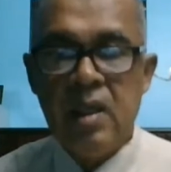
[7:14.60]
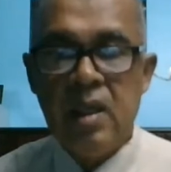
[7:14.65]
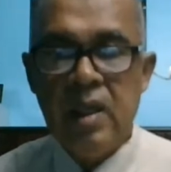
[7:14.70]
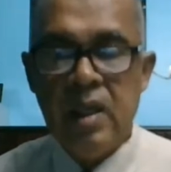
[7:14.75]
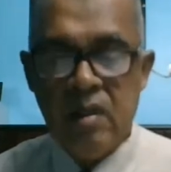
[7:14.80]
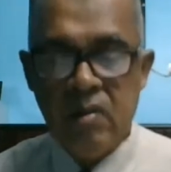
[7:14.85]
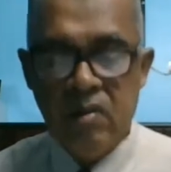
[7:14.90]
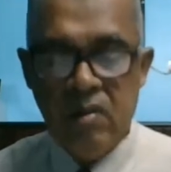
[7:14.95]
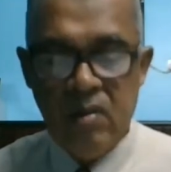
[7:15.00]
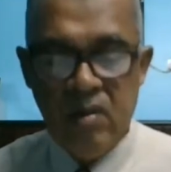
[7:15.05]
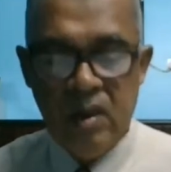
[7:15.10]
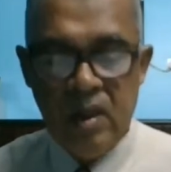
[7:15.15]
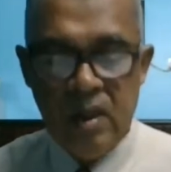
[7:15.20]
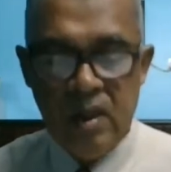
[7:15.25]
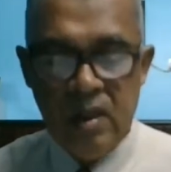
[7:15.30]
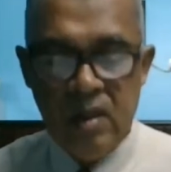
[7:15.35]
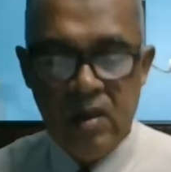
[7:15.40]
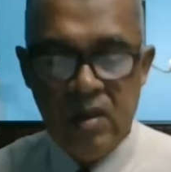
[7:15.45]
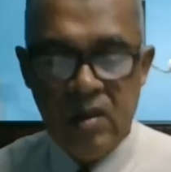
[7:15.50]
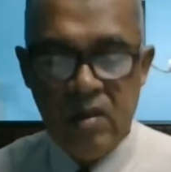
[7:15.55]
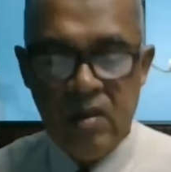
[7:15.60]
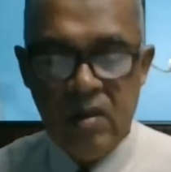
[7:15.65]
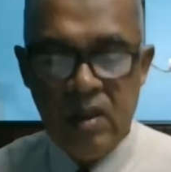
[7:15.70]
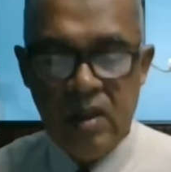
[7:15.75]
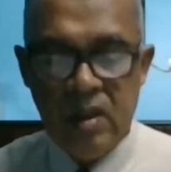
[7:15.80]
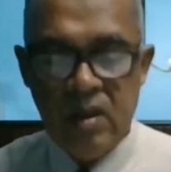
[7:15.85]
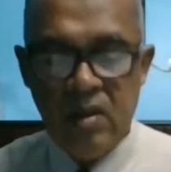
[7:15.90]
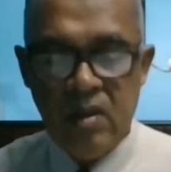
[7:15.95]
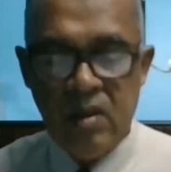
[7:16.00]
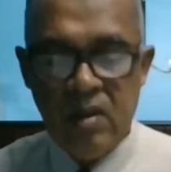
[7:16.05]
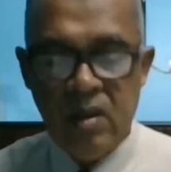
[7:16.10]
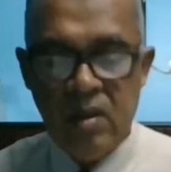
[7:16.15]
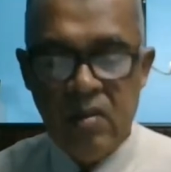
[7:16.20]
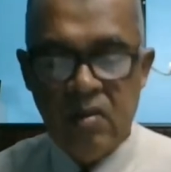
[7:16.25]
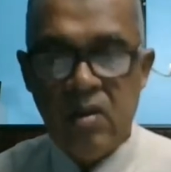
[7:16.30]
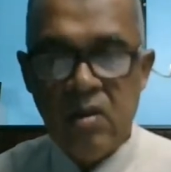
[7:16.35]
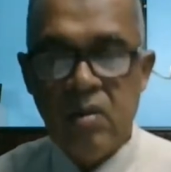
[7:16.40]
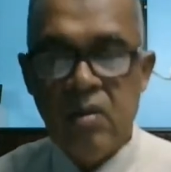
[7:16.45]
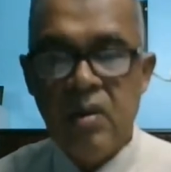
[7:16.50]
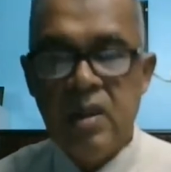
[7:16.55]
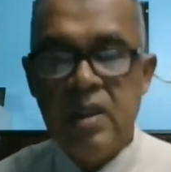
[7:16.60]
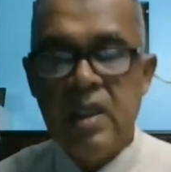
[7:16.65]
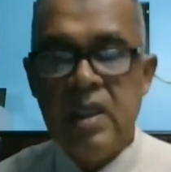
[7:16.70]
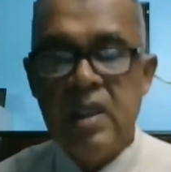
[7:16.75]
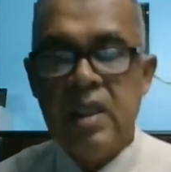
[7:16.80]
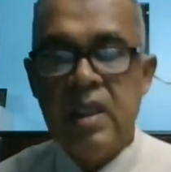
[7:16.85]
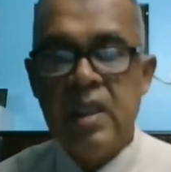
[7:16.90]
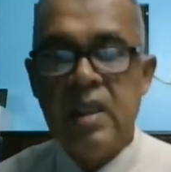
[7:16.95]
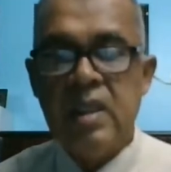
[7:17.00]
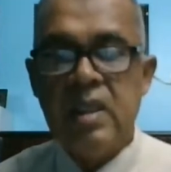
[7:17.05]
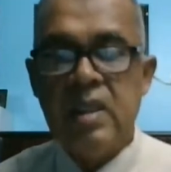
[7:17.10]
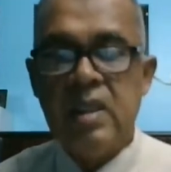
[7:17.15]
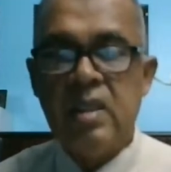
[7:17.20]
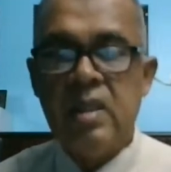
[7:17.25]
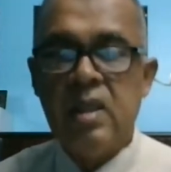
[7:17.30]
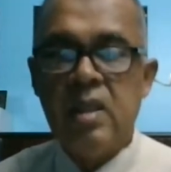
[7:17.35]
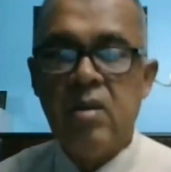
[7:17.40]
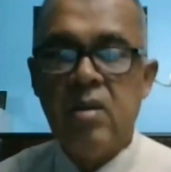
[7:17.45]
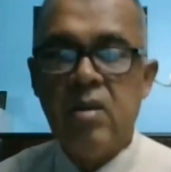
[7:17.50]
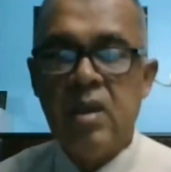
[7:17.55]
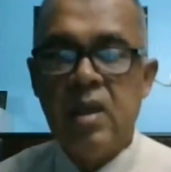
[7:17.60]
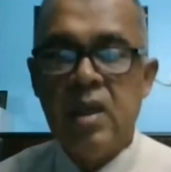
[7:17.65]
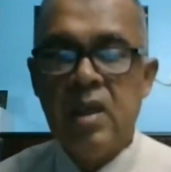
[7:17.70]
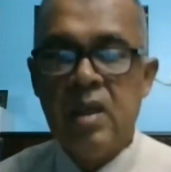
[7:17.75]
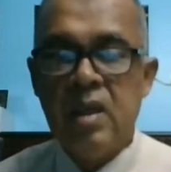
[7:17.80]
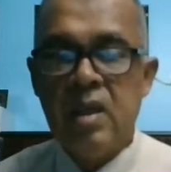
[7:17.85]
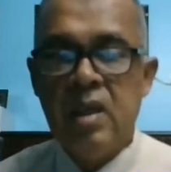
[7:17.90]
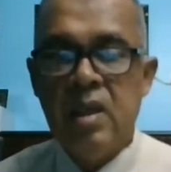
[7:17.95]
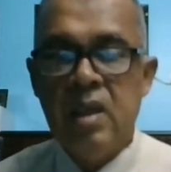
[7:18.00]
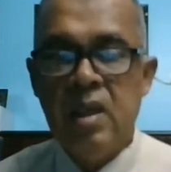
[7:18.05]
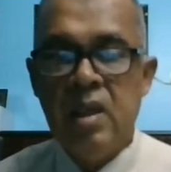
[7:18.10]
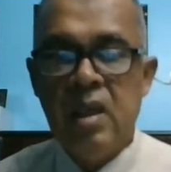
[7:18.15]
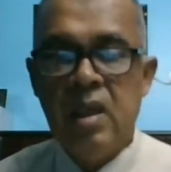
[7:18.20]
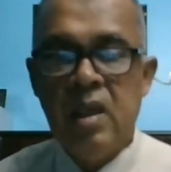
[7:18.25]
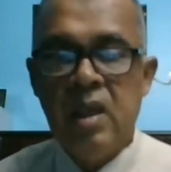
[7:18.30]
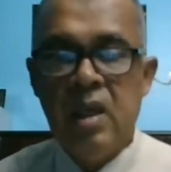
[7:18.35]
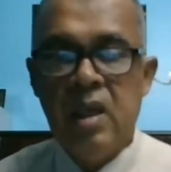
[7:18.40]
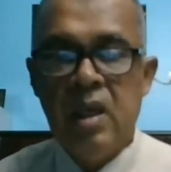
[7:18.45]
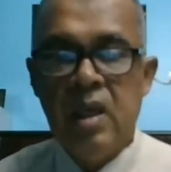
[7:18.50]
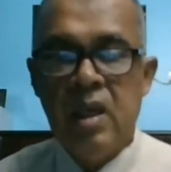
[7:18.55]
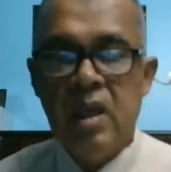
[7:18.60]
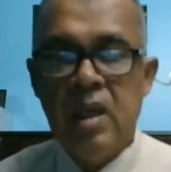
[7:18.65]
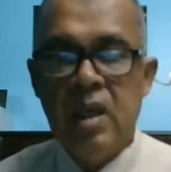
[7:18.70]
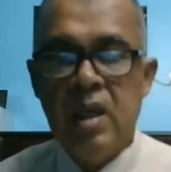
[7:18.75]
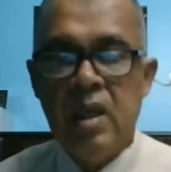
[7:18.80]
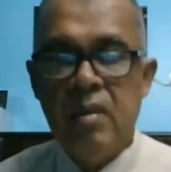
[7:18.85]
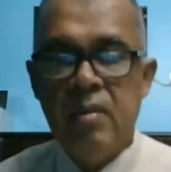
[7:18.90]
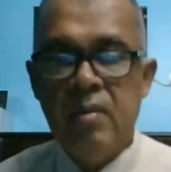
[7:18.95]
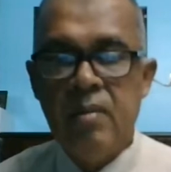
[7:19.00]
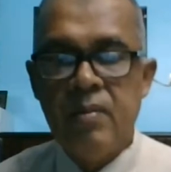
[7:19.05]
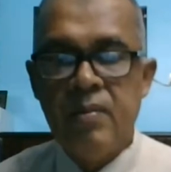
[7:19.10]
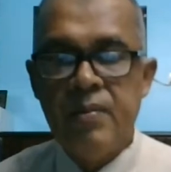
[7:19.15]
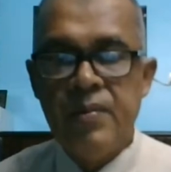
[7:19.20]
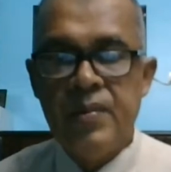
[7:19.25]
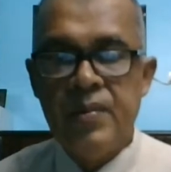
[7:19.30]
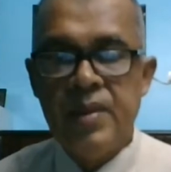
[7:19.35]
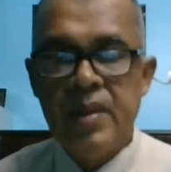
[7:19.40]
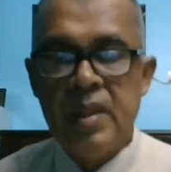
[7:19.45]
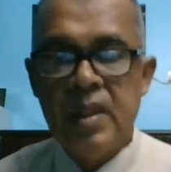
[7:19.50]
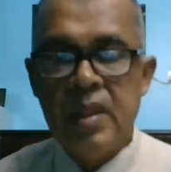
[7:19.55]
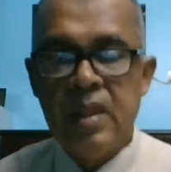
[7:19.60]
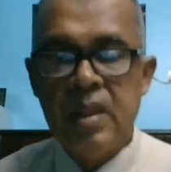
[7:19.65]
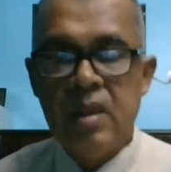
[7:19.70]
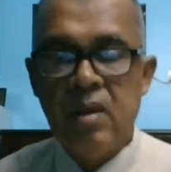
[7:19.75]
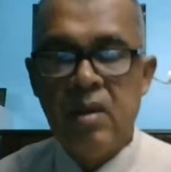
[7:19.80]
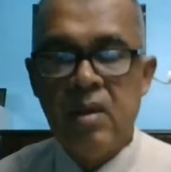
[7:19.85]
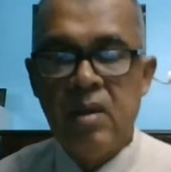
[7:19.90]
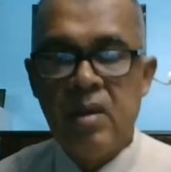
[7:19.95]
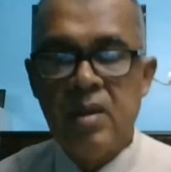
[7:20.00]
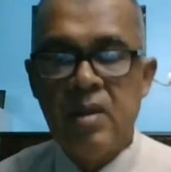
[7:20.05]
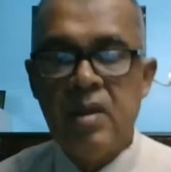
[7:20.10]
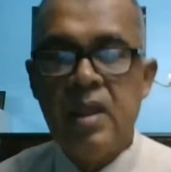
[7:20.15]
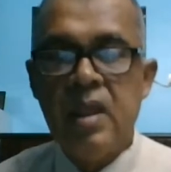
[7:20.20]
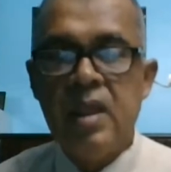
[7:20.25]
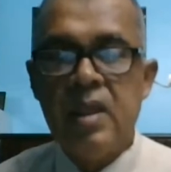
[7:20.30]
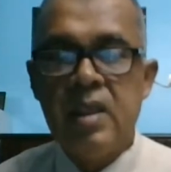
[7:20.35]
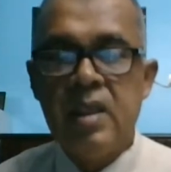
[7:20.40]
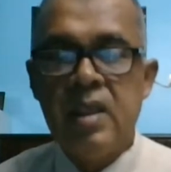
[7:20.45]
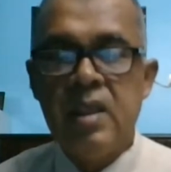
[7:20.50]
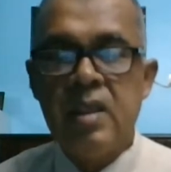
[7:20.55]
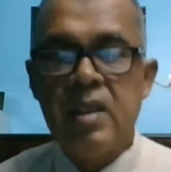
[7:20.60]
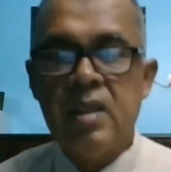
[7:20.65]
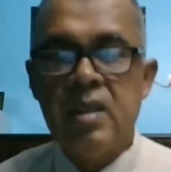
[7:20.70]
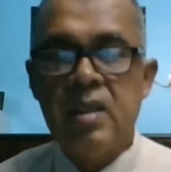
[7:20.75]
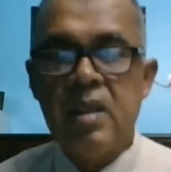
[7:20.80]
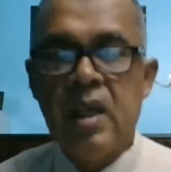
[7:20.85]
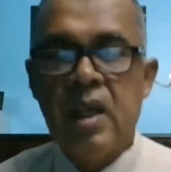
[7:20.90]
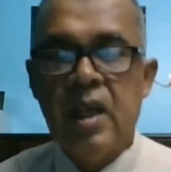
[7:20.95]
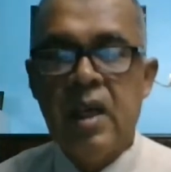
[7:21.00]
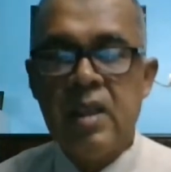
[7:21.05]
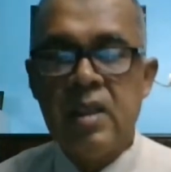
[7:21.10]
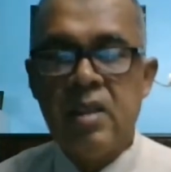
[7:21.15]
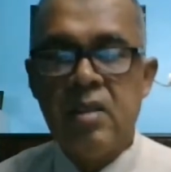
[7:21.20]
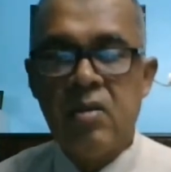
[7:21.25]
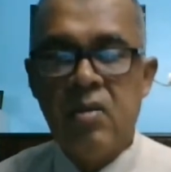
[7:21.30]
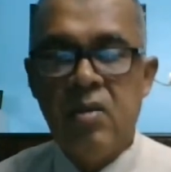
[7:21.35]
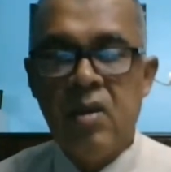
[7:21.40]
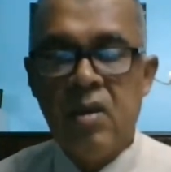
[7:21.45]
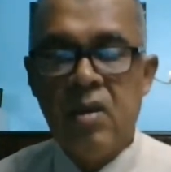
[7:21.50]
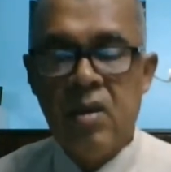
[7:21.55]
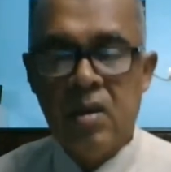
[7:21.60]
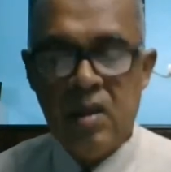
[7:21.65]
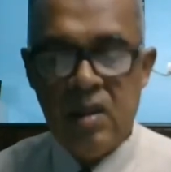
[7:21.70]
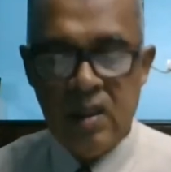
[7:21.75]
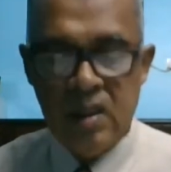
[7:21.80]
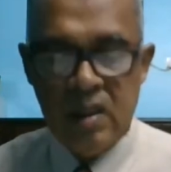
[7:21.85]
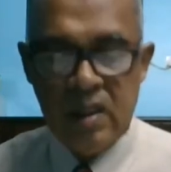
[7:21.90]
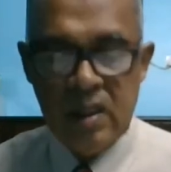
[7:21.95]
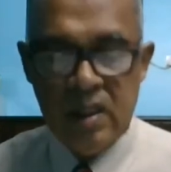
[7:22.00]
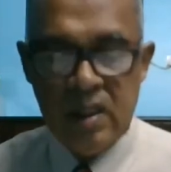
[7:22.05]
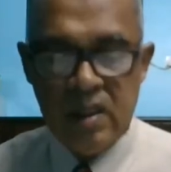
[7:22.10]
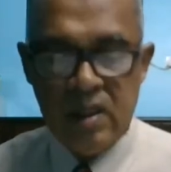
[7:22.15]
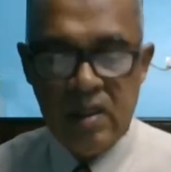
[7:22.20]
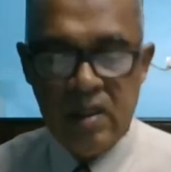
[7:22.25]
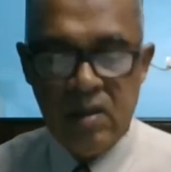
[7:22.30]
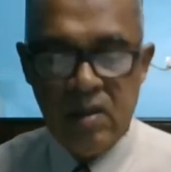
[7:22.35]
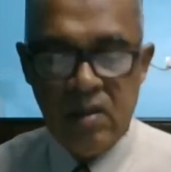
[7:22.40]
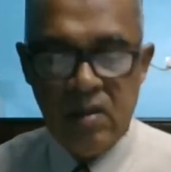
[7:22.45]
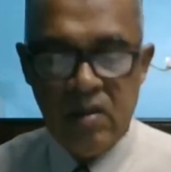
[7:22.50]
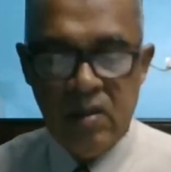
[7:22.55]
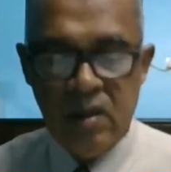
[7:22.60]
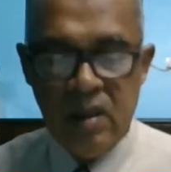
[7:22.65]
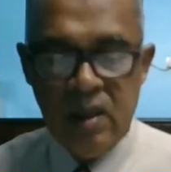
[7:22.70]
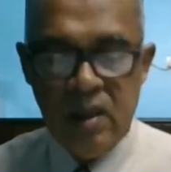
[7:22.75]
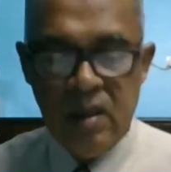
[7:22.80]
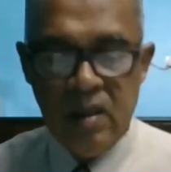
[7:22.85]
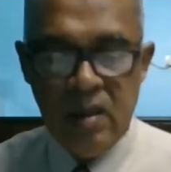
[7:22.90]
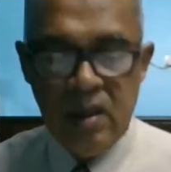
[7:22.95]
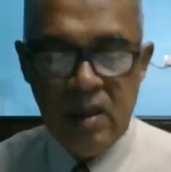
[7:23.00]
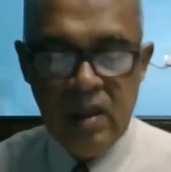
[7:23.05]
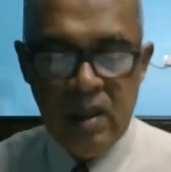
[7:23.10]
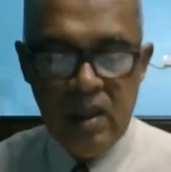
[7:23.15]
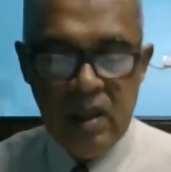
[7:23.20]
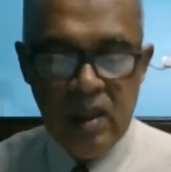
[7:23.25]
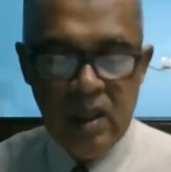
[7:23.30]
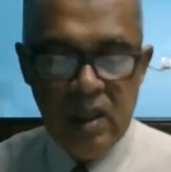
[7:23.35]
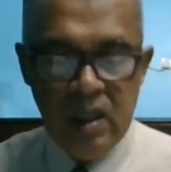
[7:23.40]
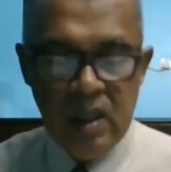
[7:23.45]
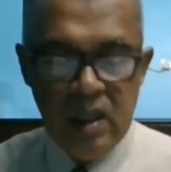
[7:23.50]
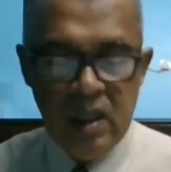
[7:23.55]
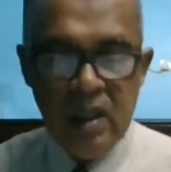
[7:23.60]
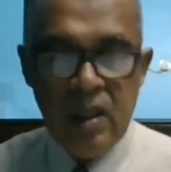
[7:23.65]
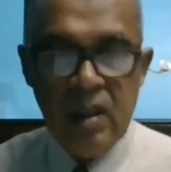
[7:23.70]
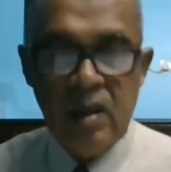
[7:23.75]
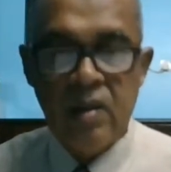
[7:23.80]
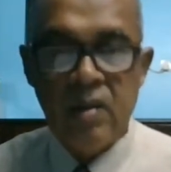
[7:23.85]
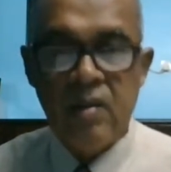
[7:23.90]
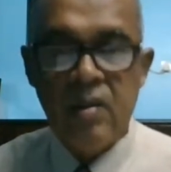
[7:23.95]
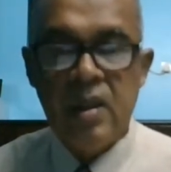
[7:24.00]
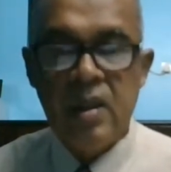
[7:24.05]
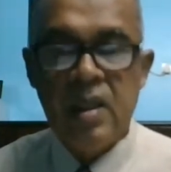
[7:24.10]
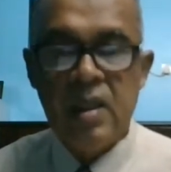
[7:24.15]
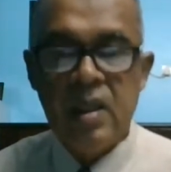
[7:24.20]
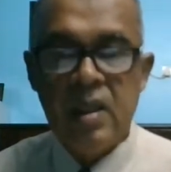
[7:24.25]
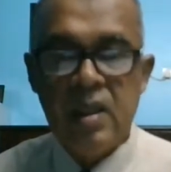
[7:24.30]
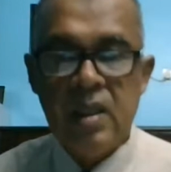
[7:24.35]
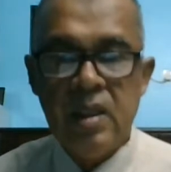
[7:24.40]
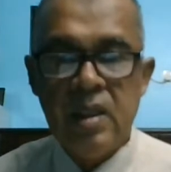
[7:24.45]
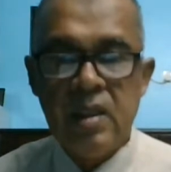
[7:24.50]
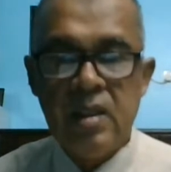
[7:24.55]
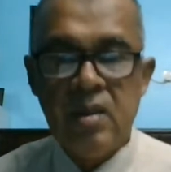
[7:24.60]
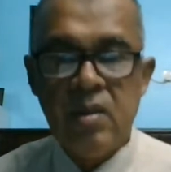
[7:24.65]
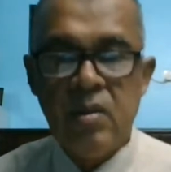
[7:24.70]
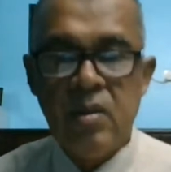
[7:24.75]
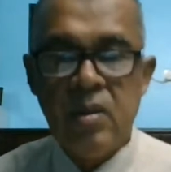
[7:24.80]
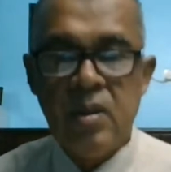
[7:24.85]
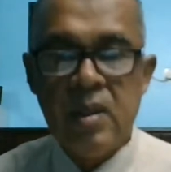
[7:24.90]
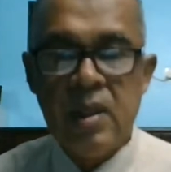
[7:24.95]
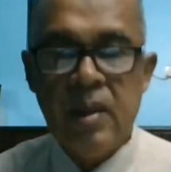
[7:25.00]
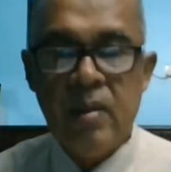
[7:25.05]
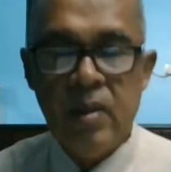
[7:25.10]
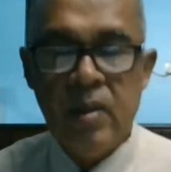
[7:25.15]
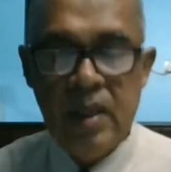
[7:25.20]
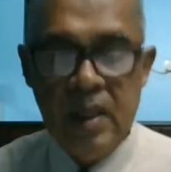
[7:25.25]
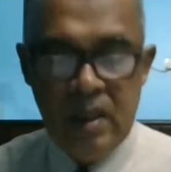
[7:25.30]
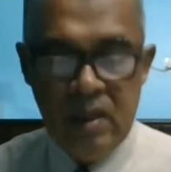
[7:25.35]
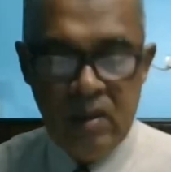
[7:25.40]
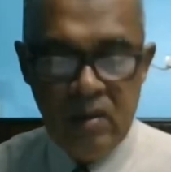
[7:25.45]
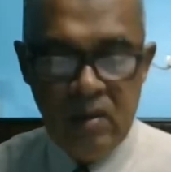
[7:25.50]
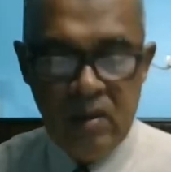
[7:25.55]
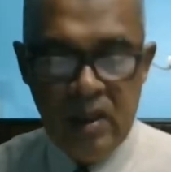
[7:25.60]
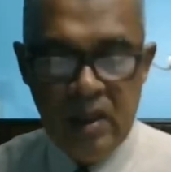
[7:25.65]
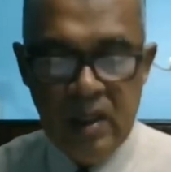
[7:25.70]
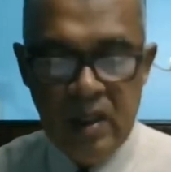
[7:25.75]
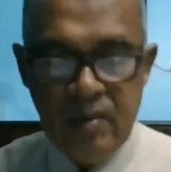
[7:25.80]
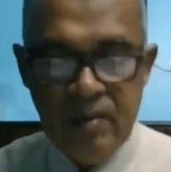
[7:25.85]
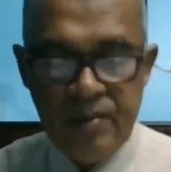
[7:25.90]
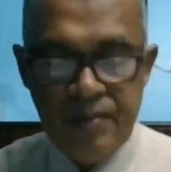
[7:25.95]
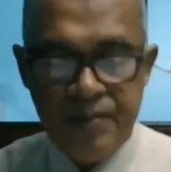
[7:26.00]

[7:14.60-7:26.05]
carefully so that all information that is required or that is asked for is to be written, is to be supplied to the